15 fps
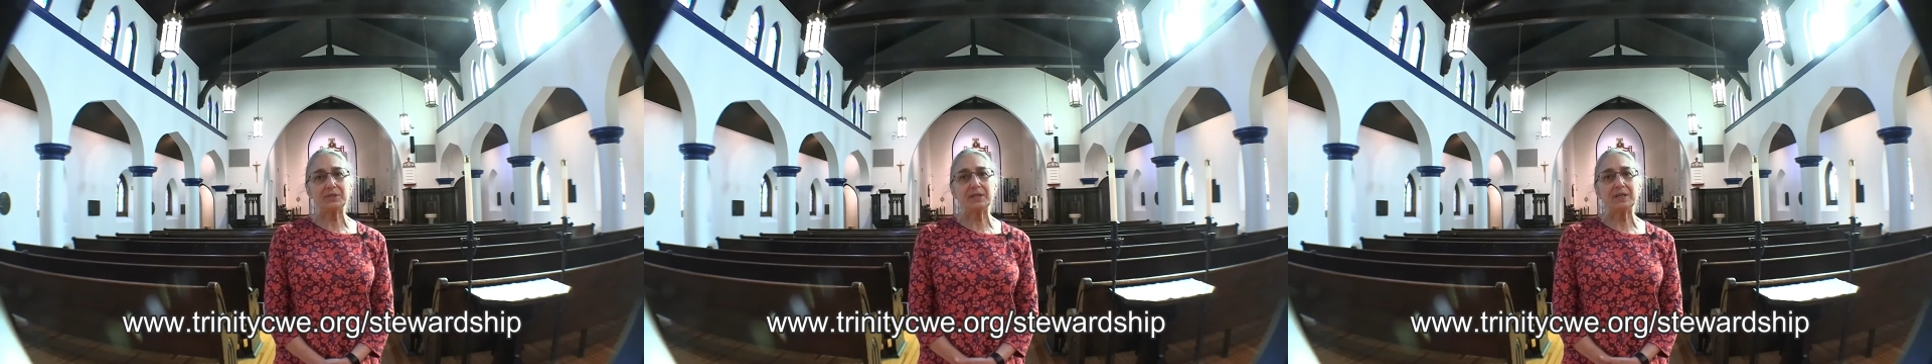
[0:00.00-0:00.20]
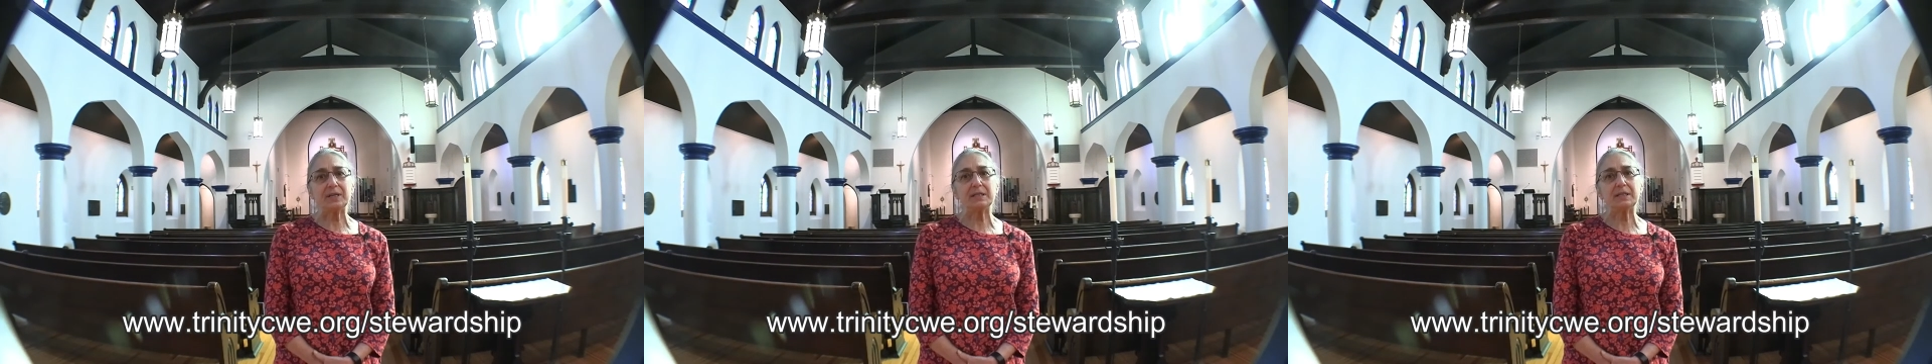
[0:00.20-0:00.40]

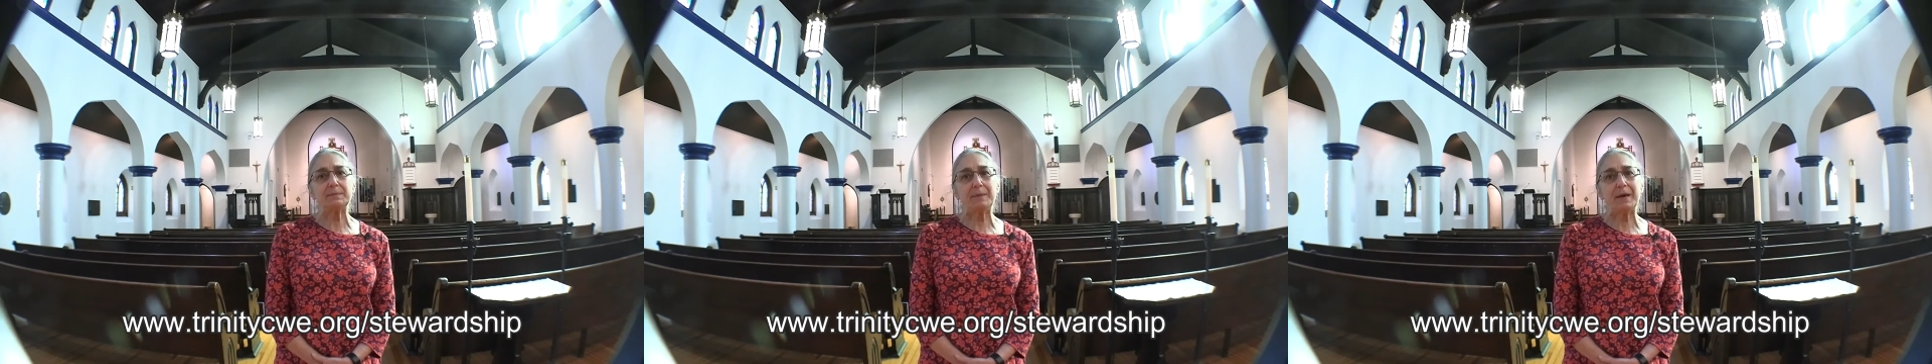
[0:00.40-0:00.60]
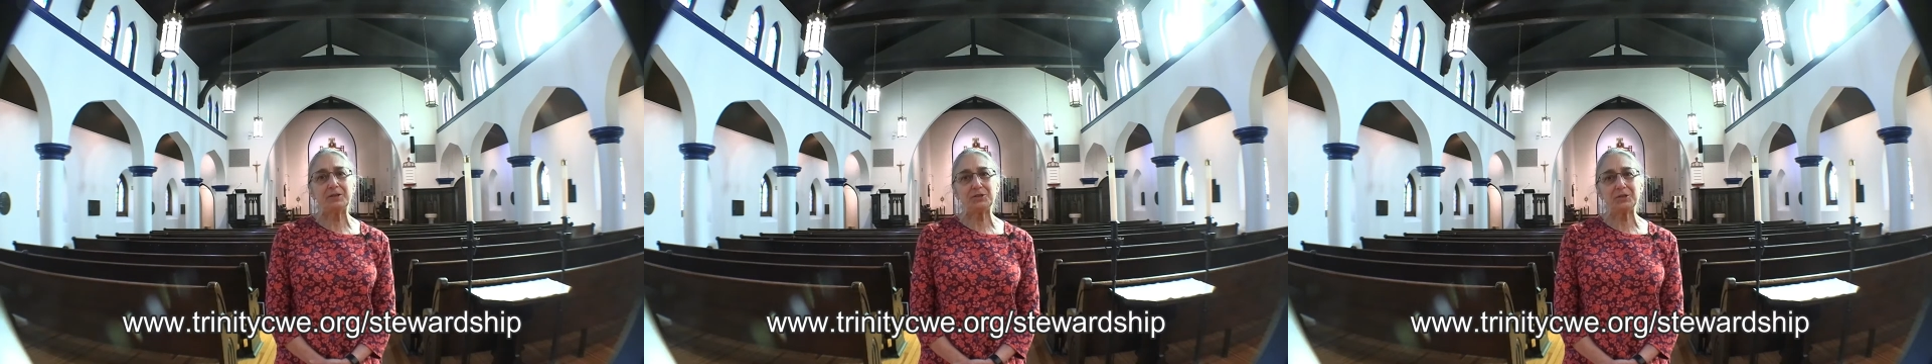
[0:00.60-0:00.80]

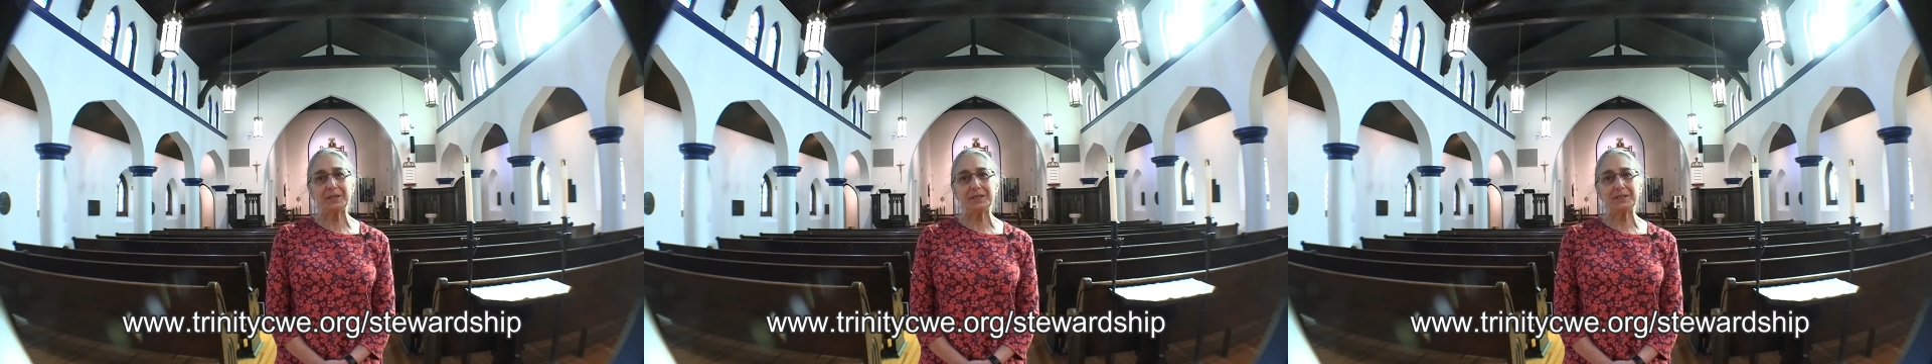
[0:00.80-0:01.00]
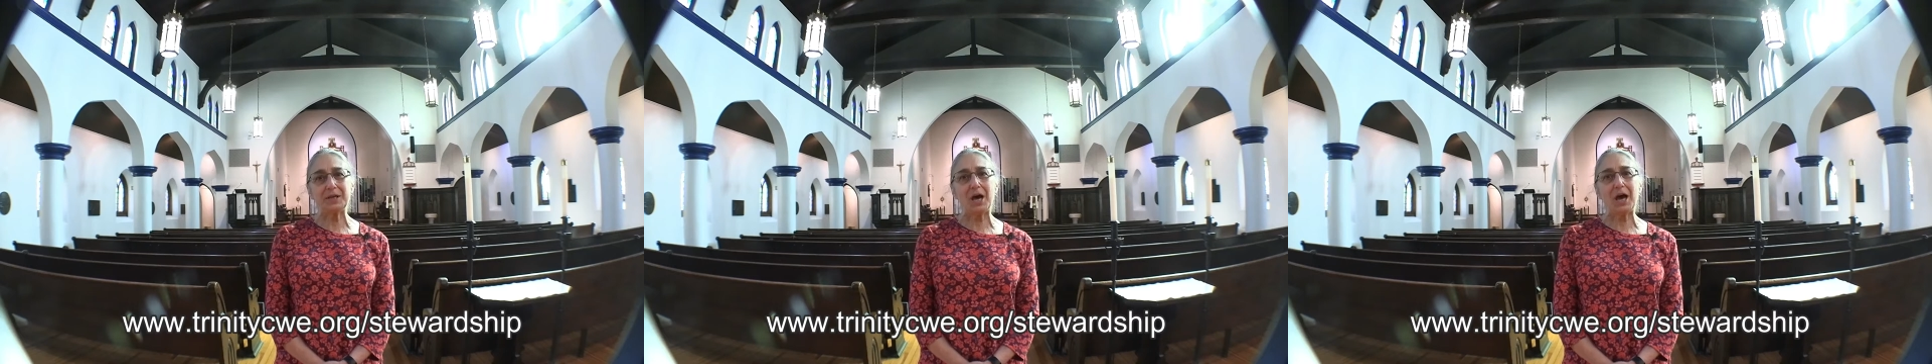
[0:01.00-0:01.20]
especially
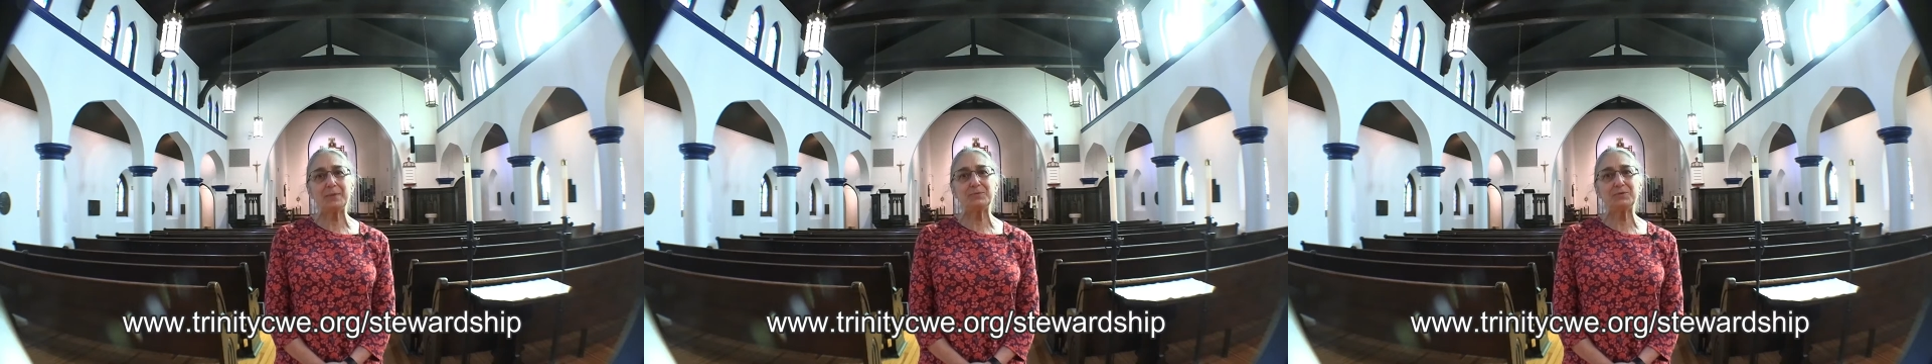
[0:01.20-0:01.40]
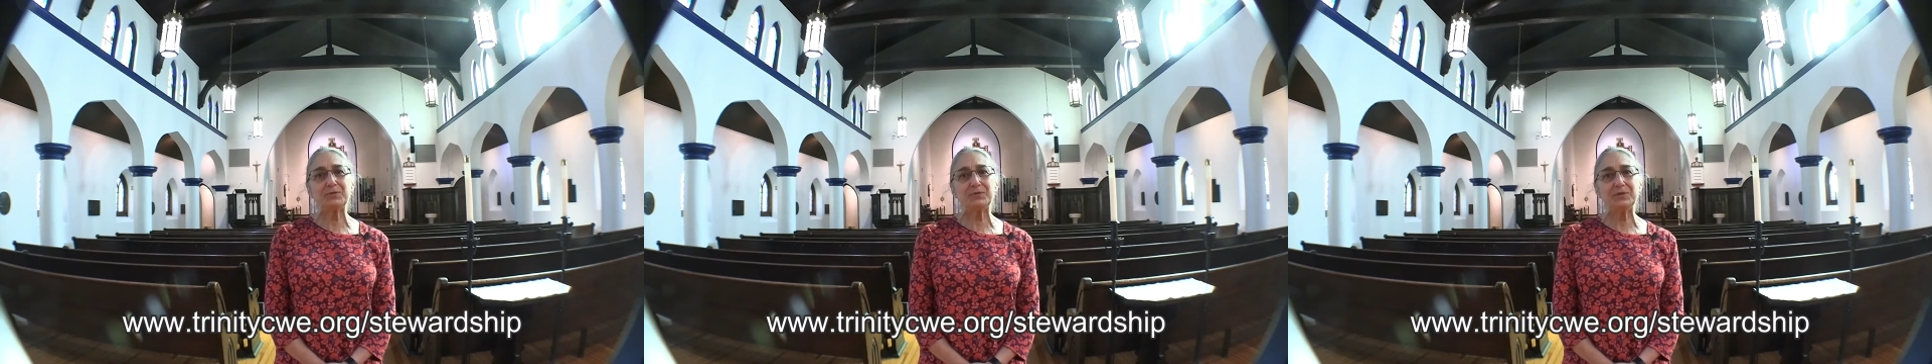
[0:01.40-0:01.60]
in
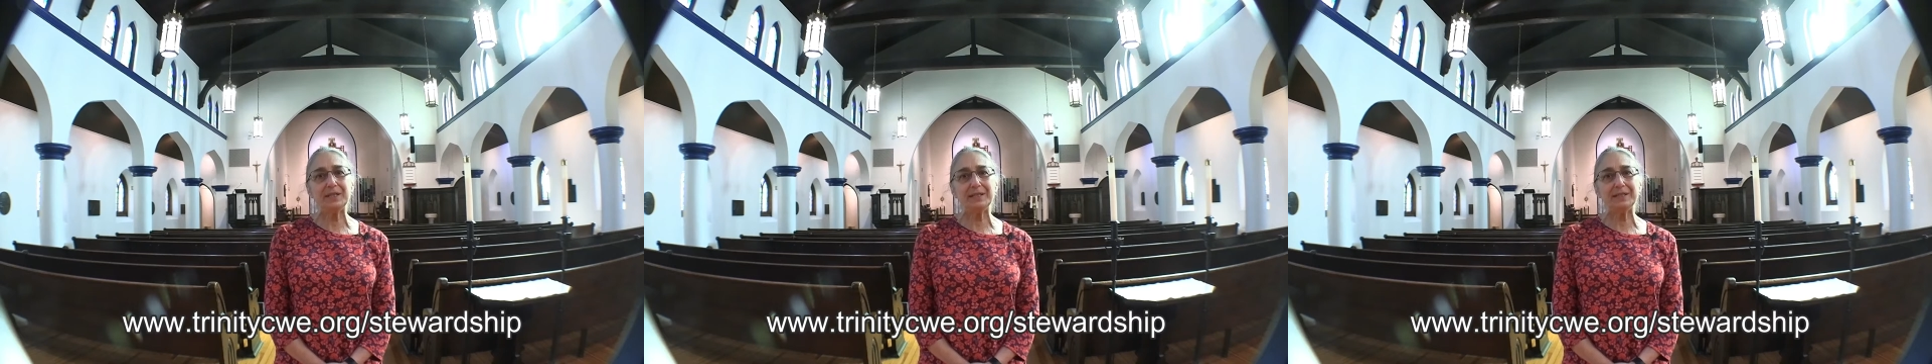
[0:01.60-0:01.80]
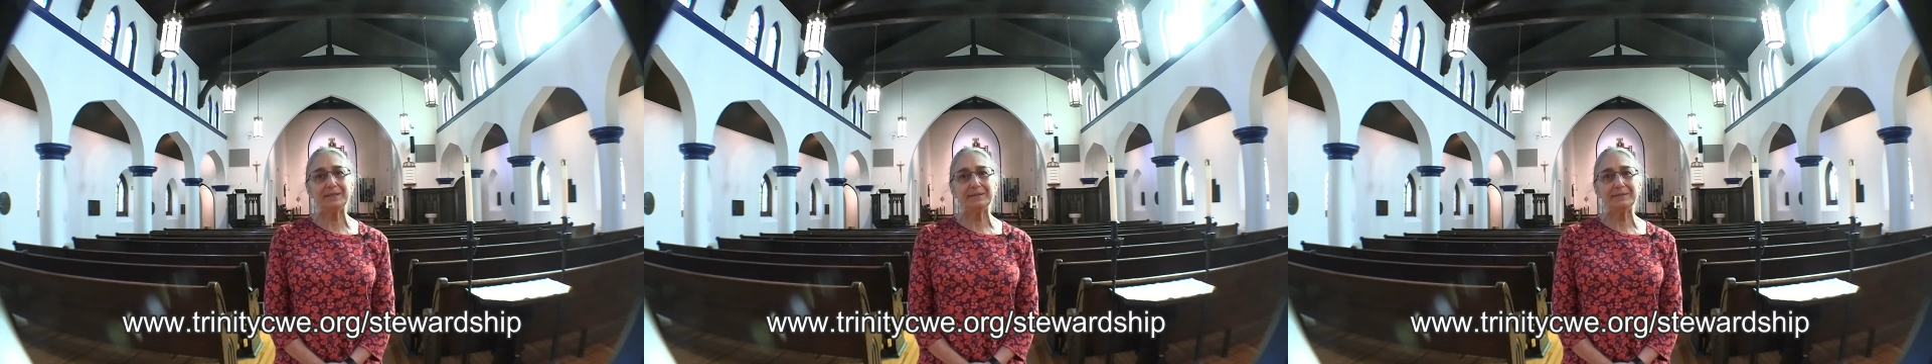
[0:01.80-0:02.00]
times of
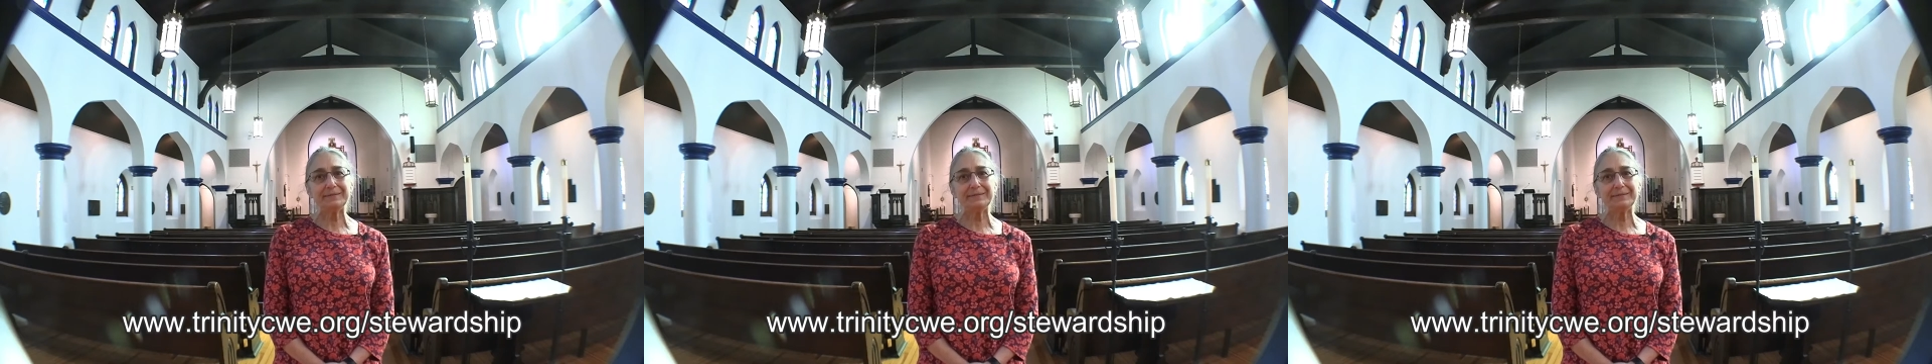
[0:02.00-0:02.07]
need.